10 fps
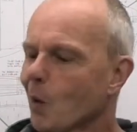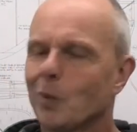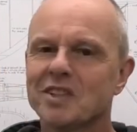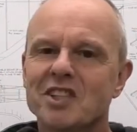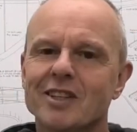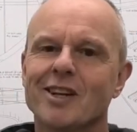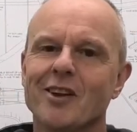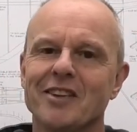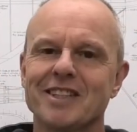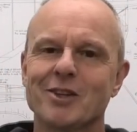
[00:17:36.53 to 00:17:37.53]
once I've
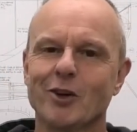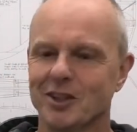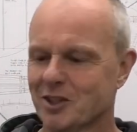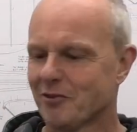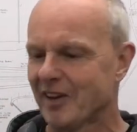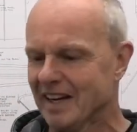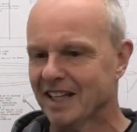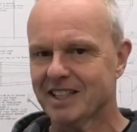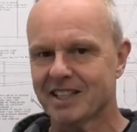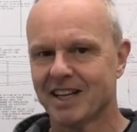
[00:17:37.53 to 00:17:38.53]
got this crutch
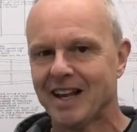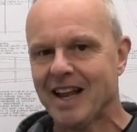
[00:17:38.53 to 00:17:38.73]
finished,